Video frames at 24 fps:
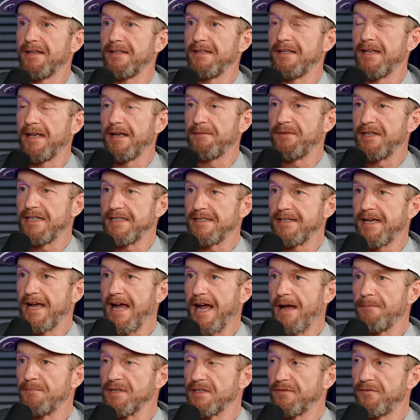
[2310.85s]
the heaviest
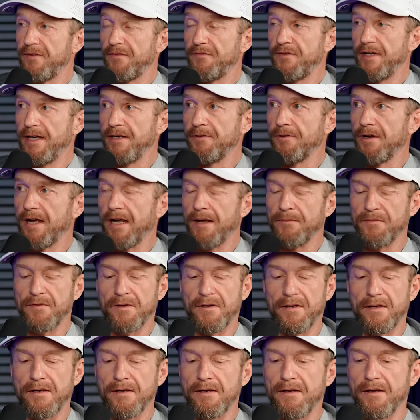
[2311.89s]
cap is 15 grams,
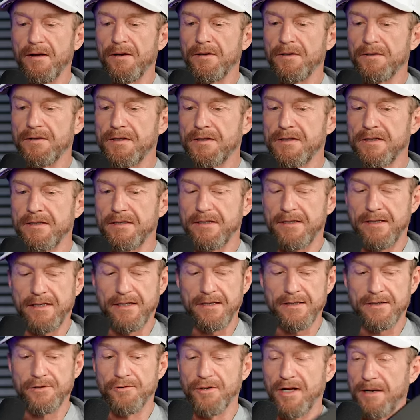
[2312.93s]
and theirs
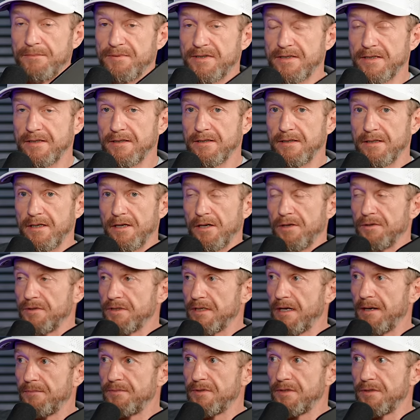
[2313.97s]
that Gryp's goes
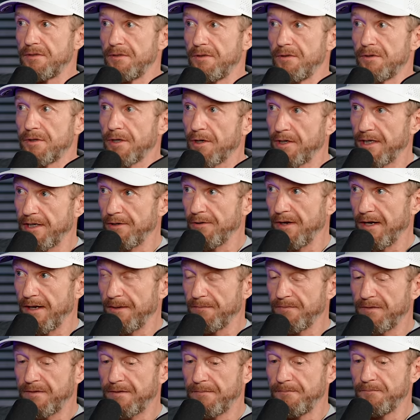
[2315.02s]
up to 30
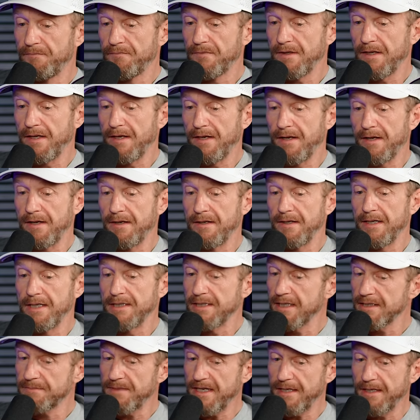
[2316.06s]
grams. And it
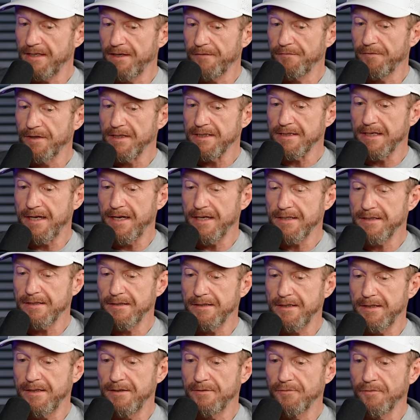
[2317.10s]
does make a difference. I
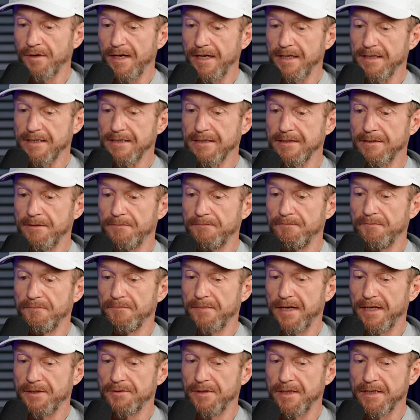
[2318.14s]
actually ran some
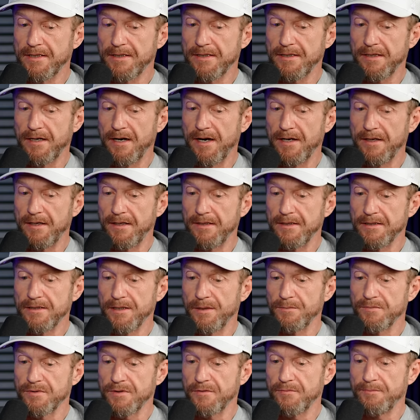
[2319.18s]
metrics on it in
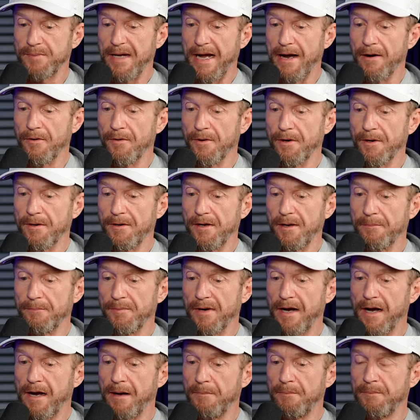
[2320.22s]
terms of power and
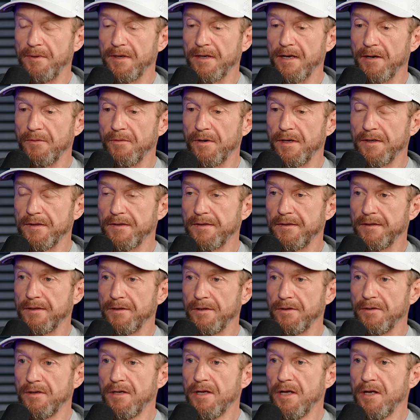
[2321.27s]
pop, and I want
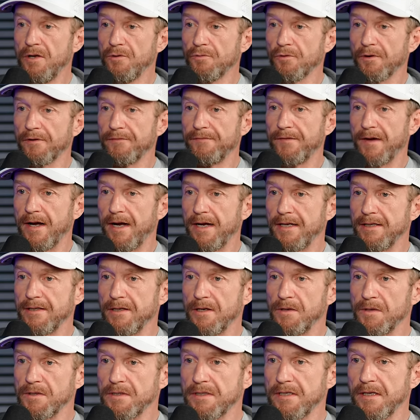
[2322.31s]
to refine
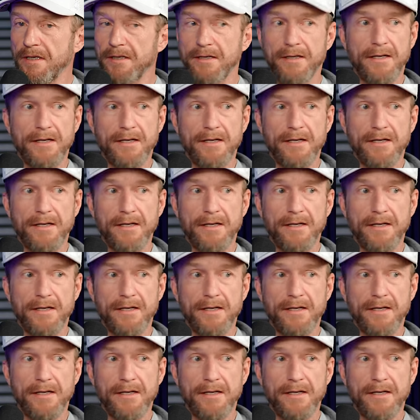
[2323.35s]
those.